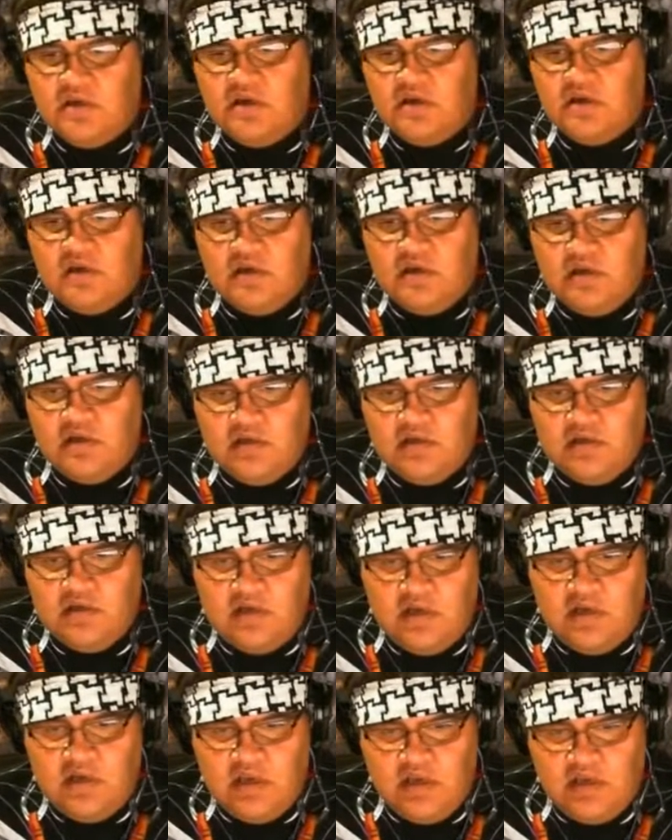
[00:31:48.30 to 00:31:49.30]

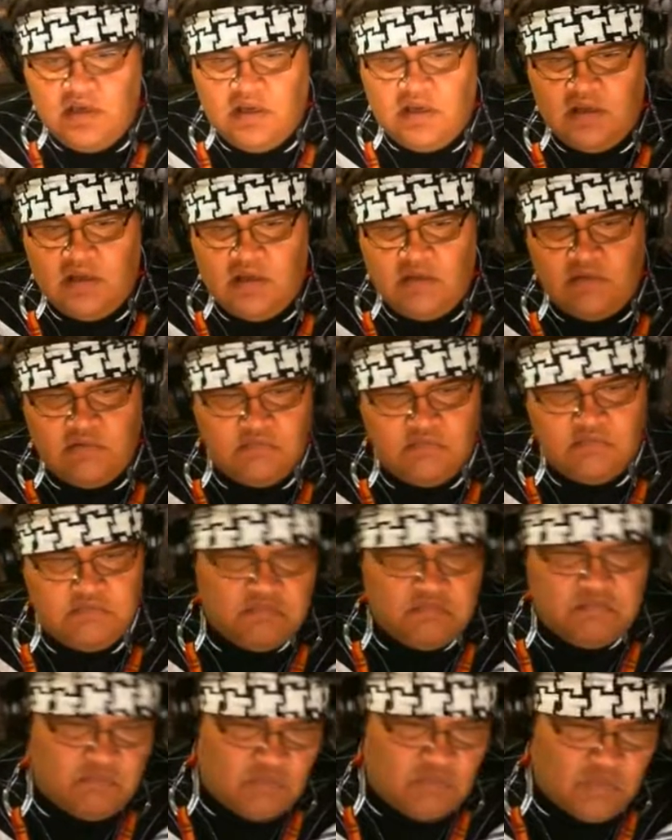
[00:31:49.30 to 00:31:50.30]
on uh,
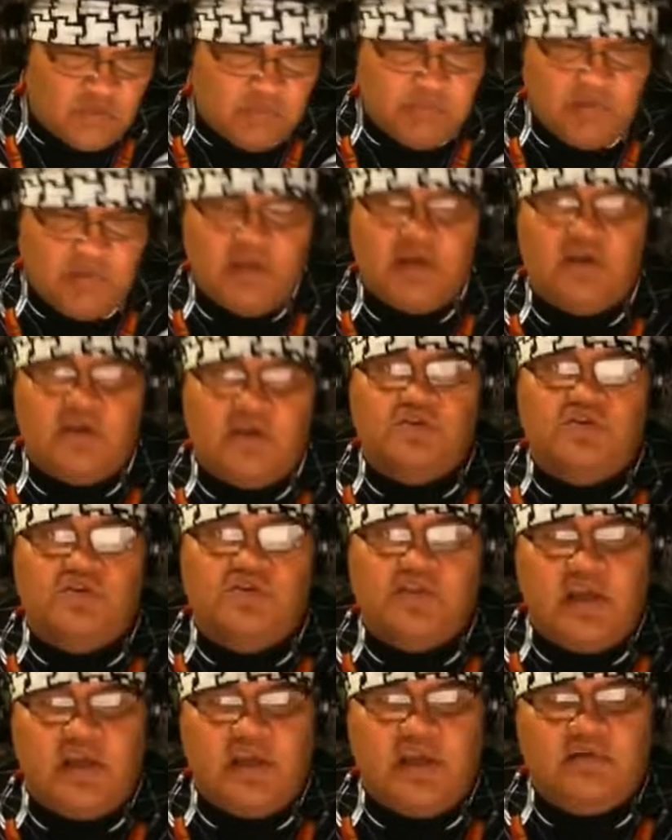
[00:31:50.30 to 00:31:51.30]
the political
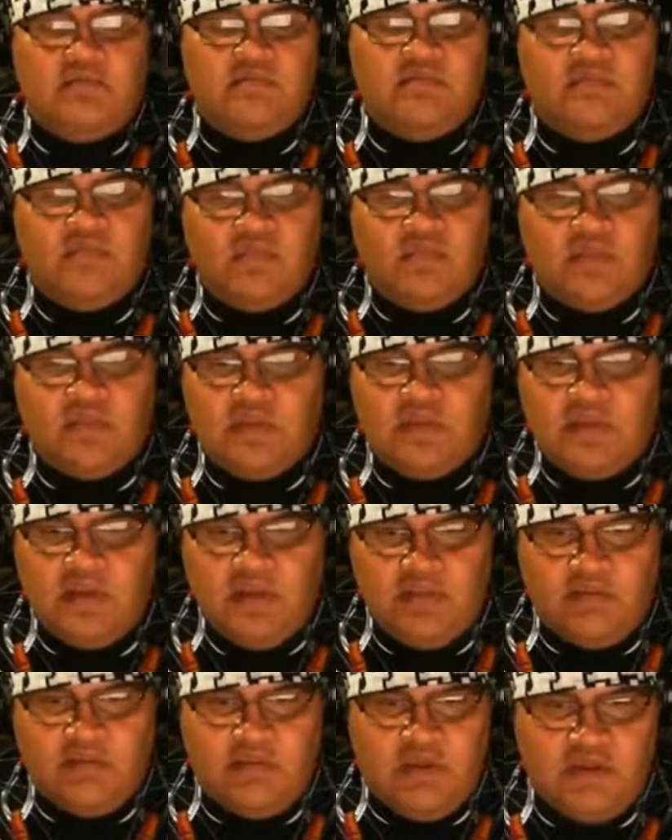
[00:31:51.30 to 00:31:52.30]
side.
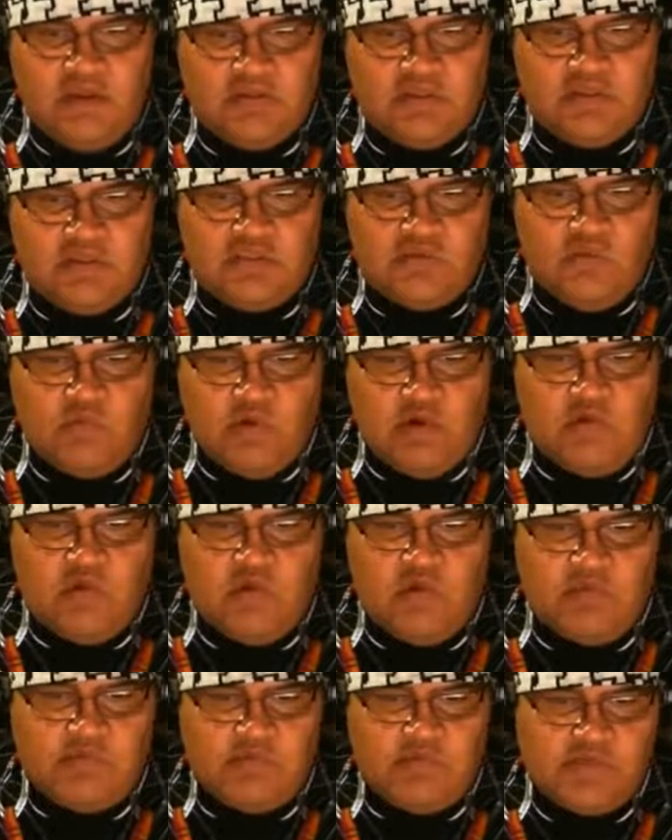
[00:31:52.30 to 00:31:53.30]
I think the
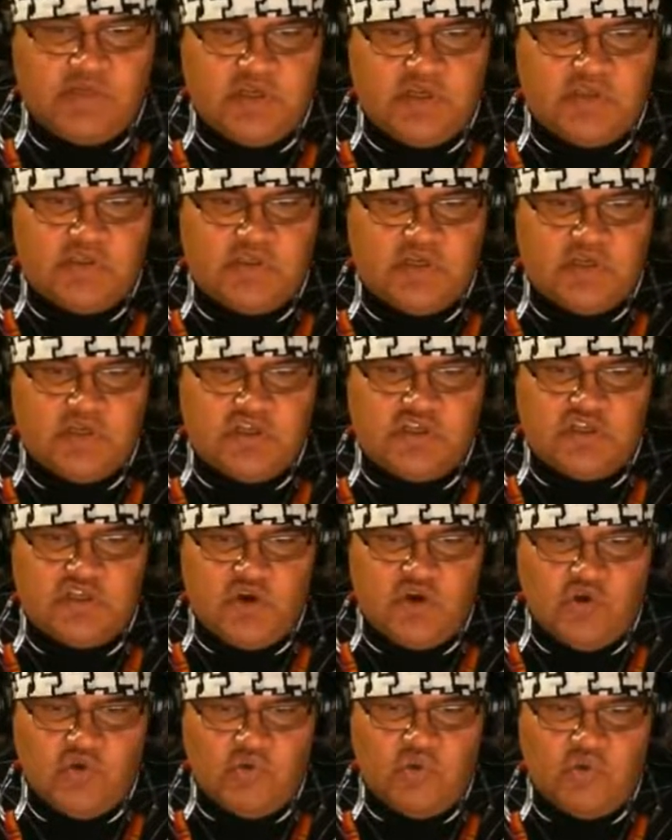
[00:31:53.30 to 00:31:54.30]
21% is going to
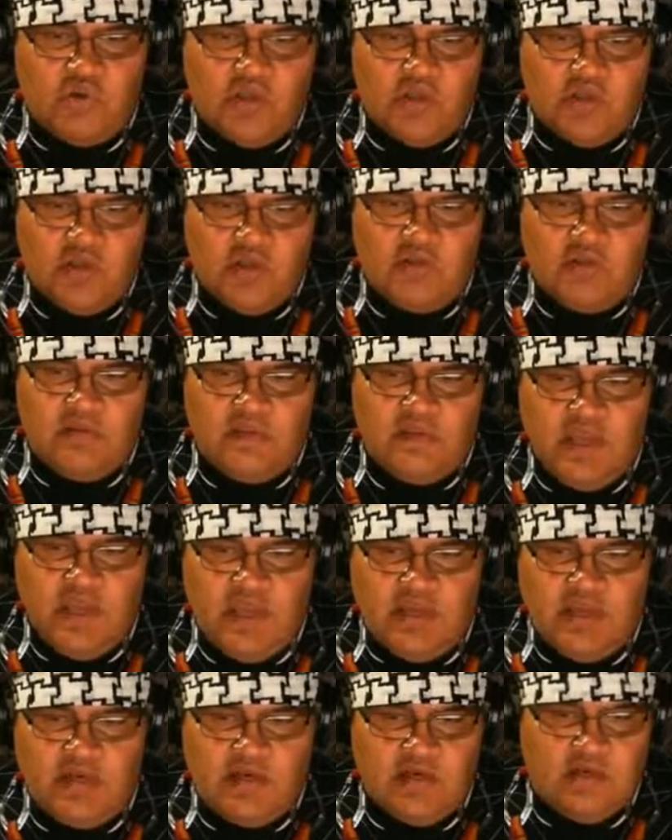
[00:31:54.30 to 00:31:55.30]
show
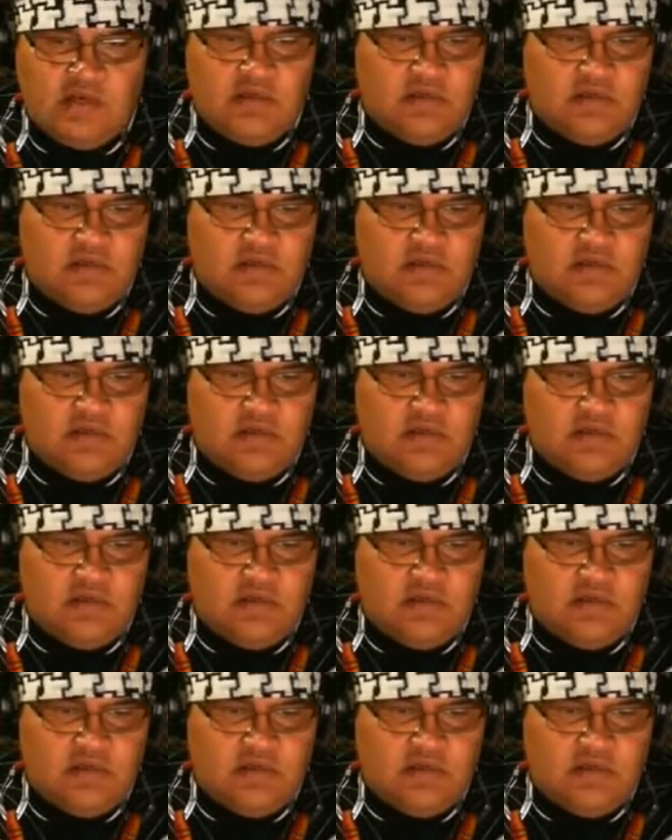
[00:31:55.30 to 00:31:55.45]
that